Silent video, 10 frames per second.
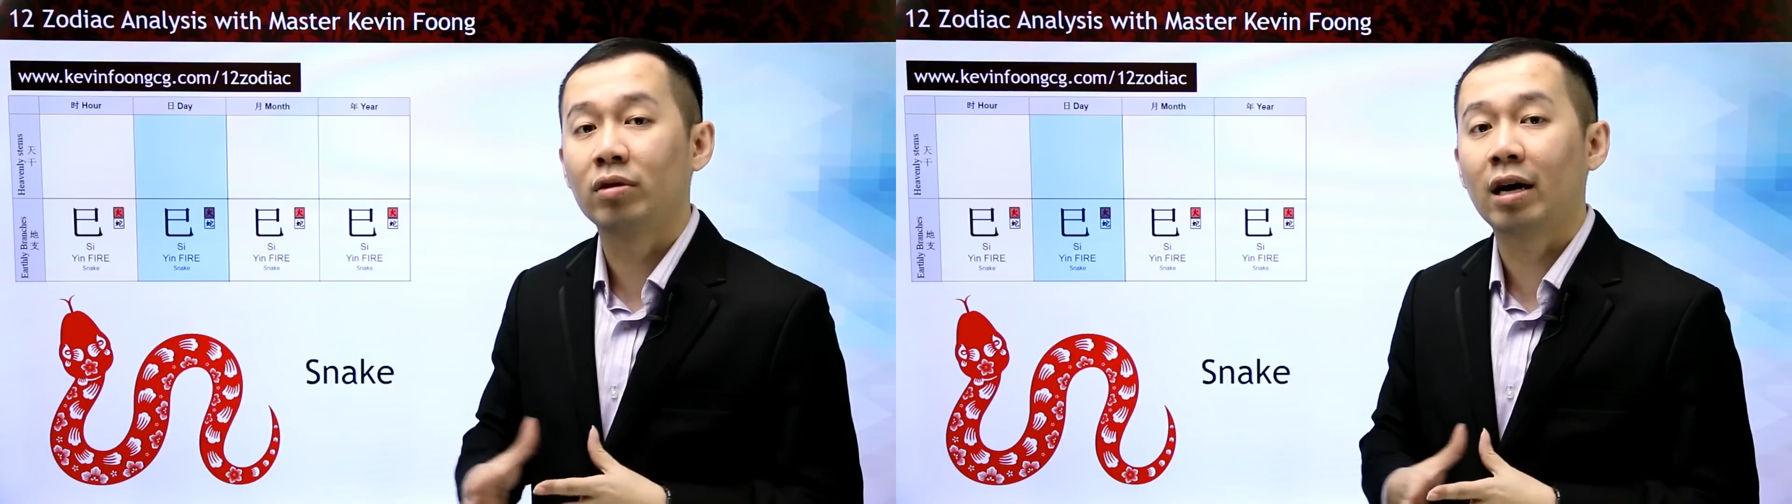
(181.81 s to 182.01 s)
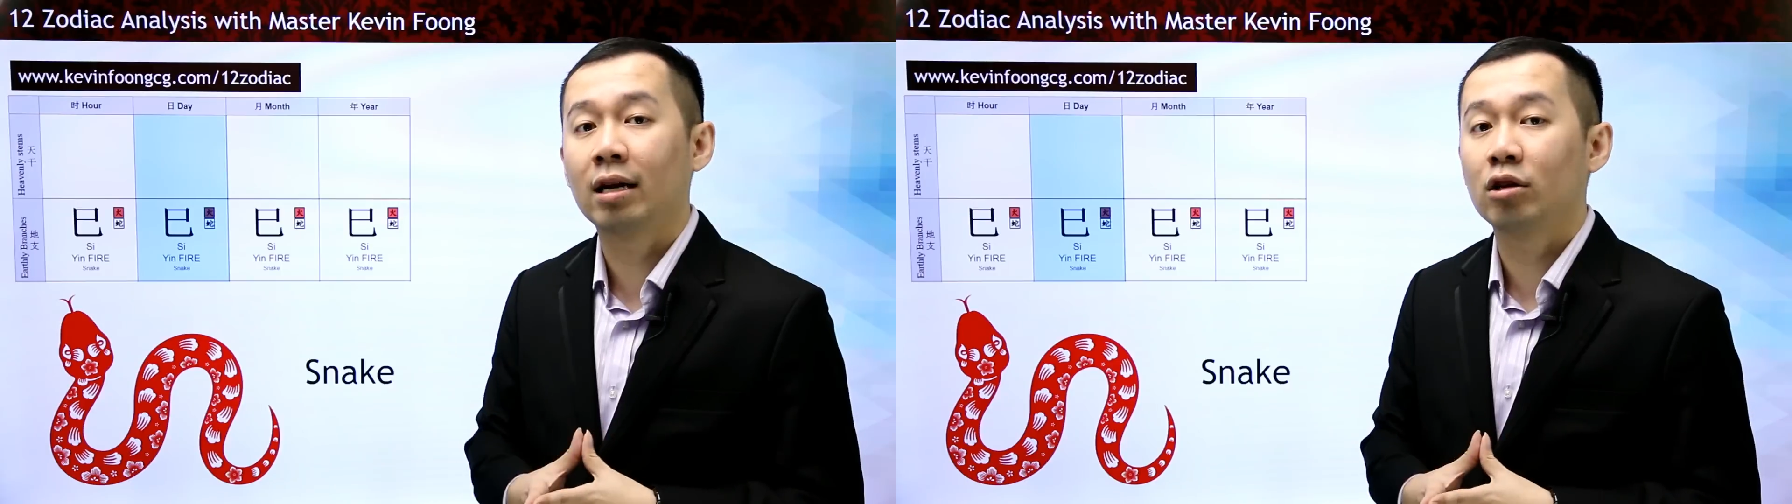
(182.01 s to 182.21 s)
to
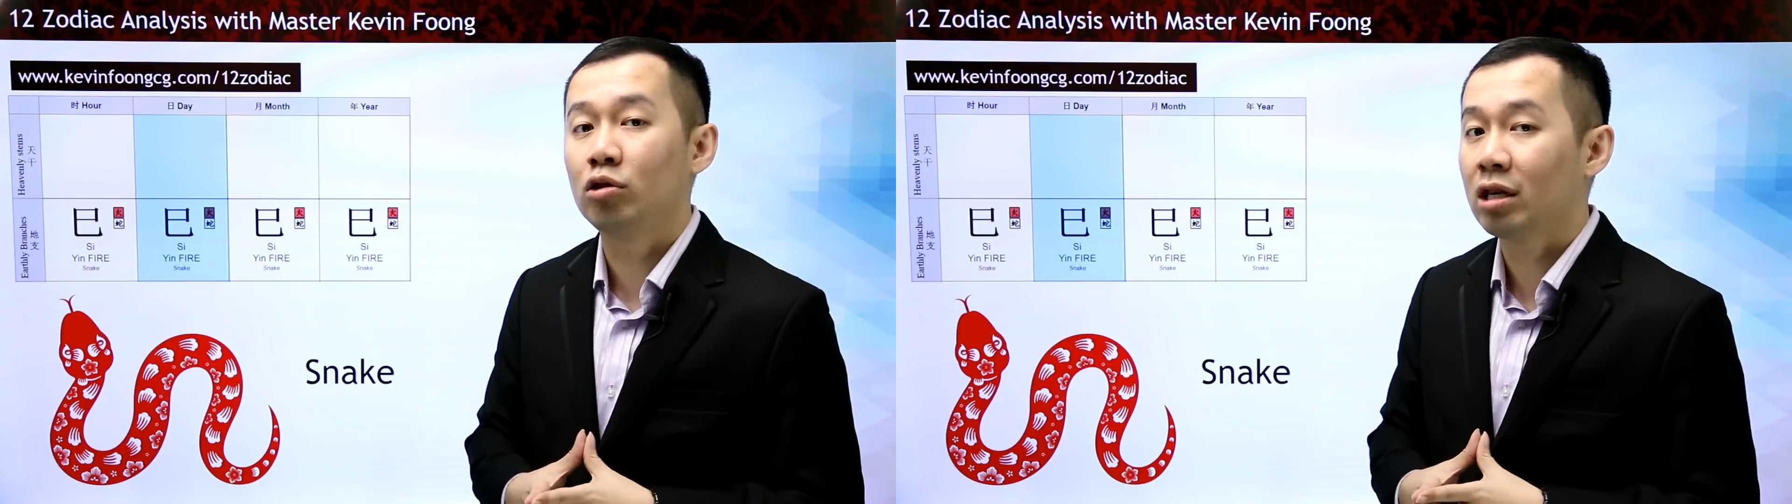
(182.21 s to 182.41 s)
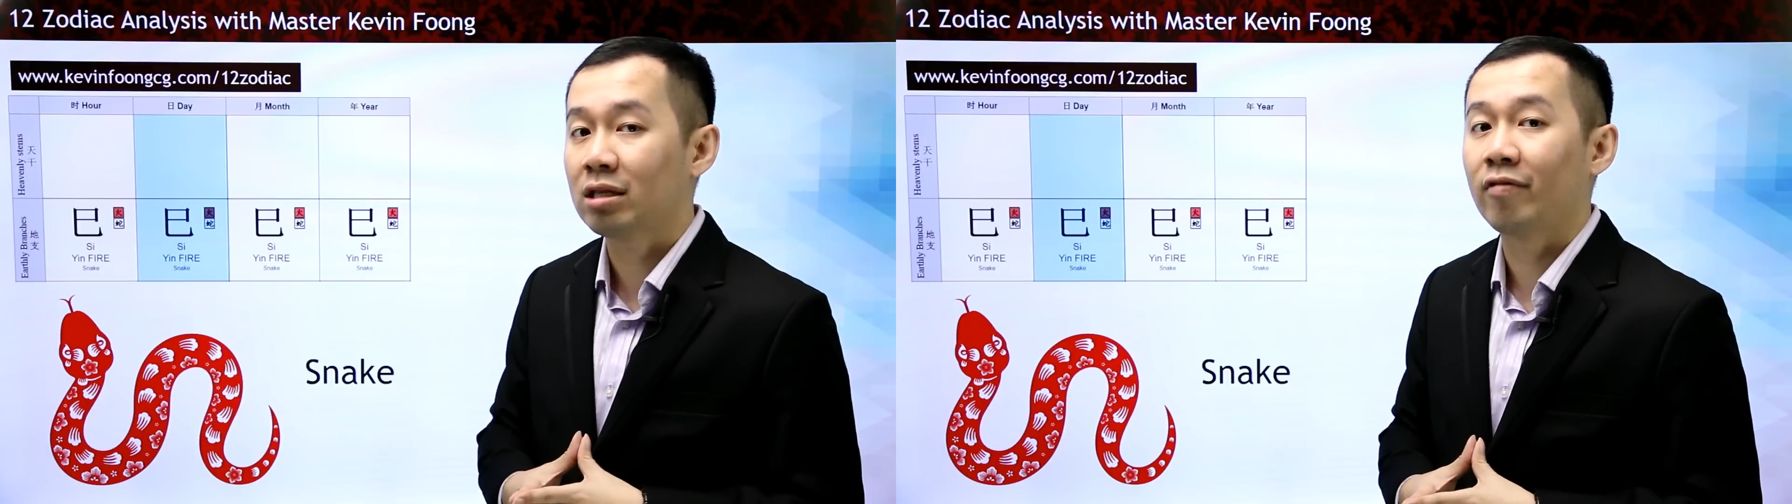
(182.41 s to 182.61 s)
that.
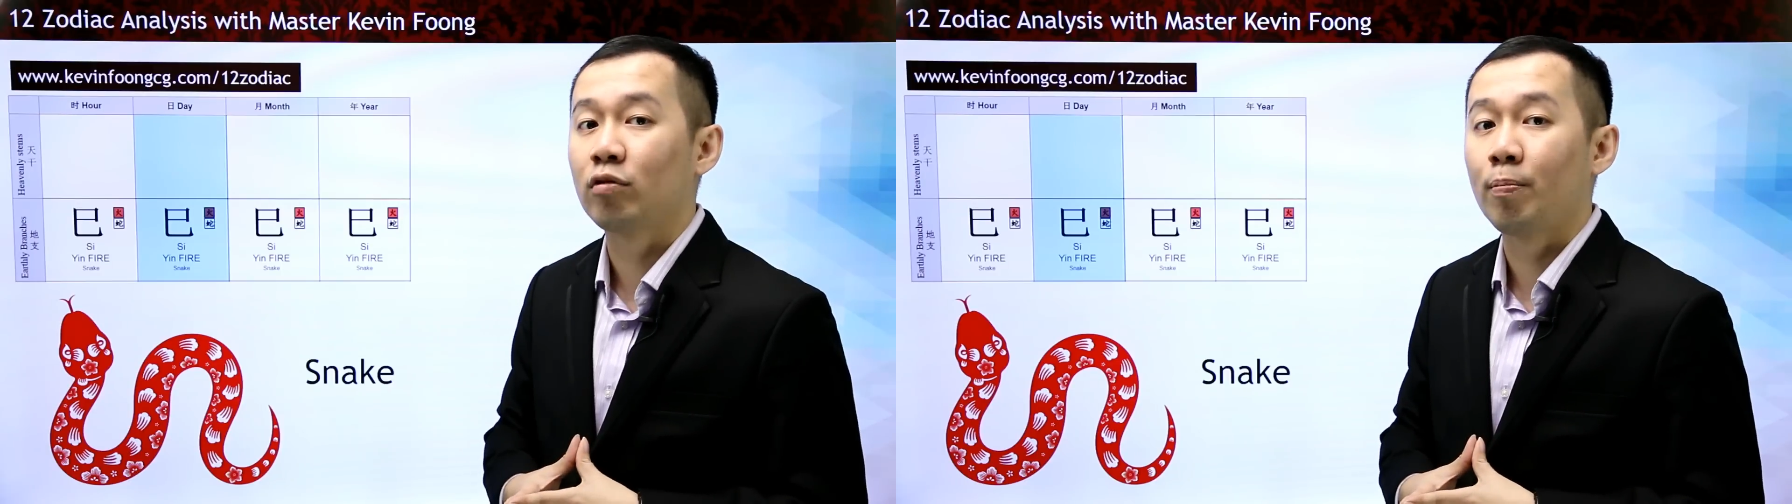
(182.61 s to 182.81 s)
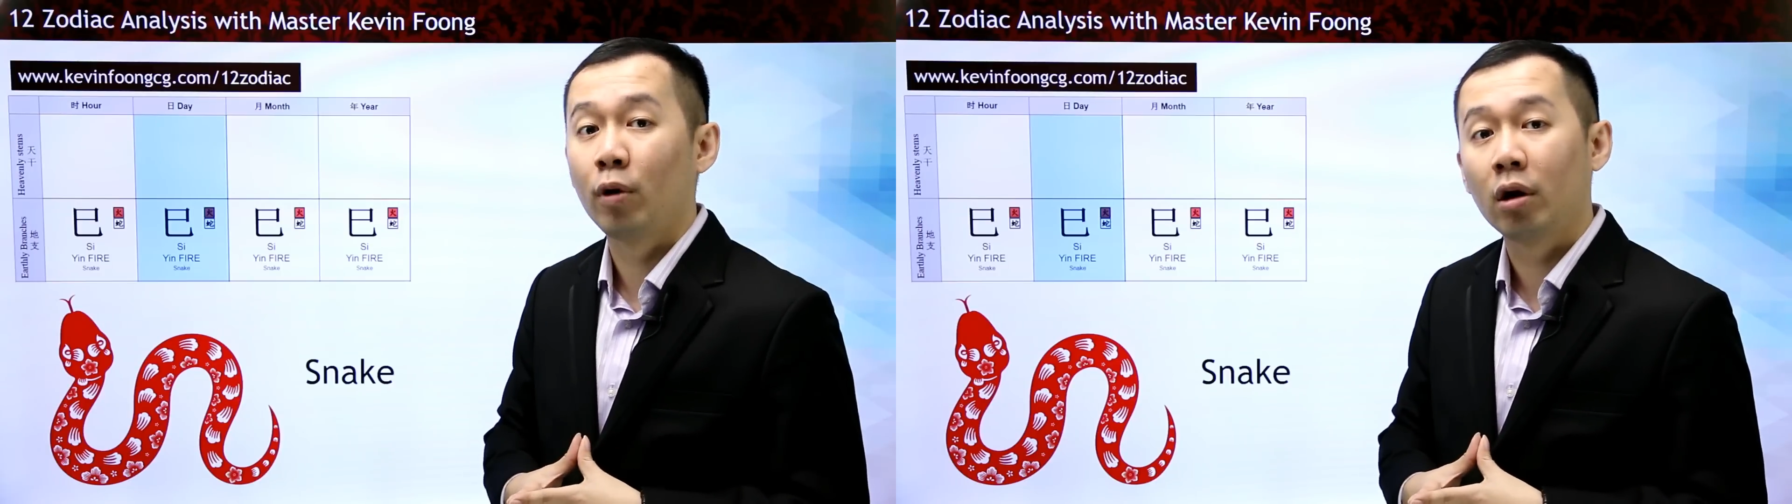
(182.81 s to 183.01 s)
You just
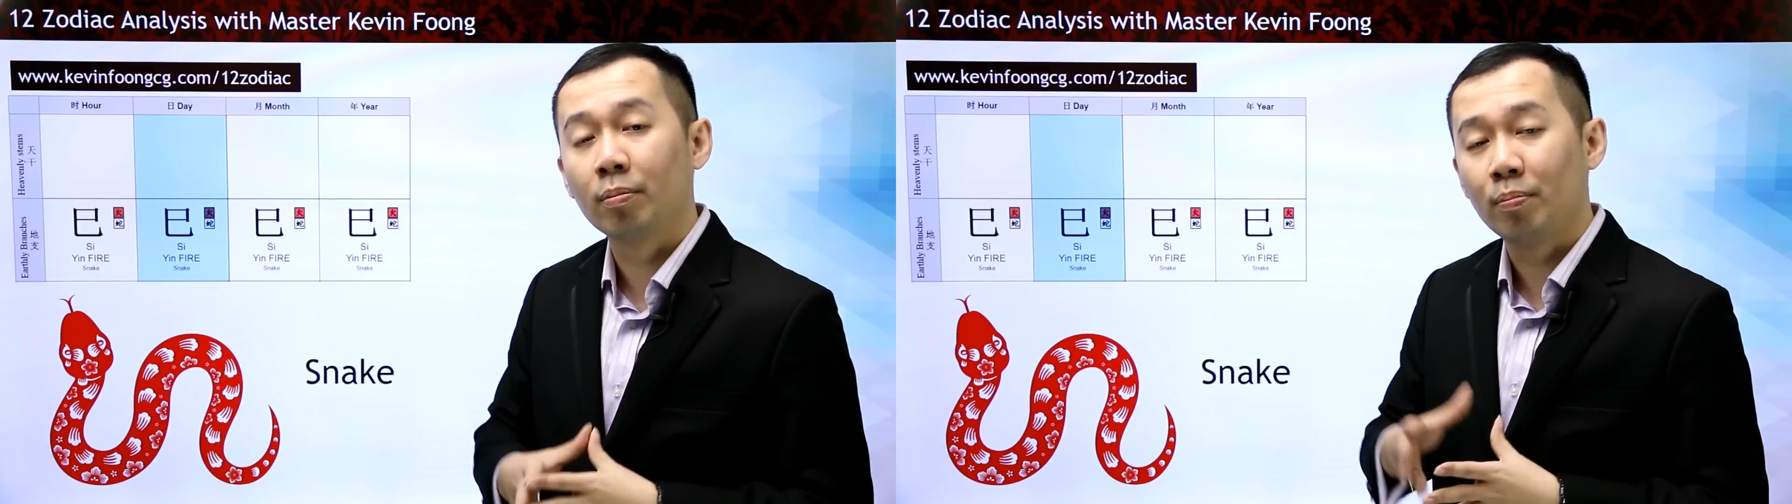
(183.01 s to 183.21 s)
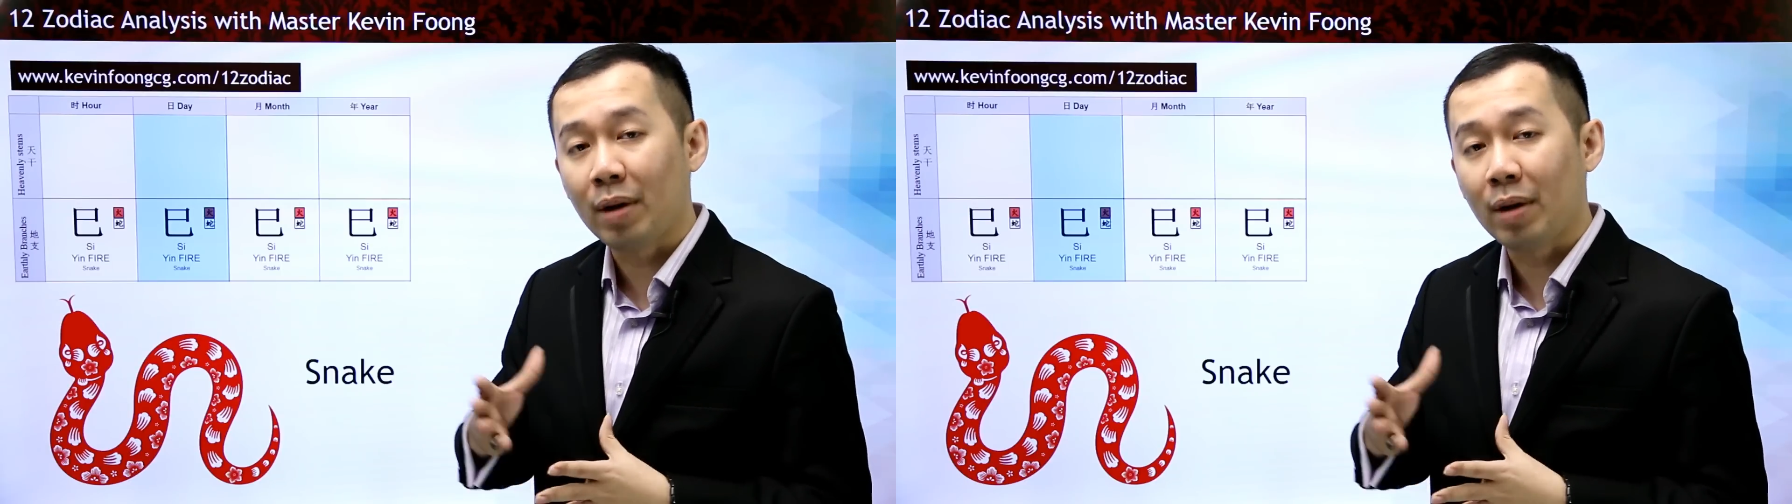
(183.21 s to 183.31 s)
have to plot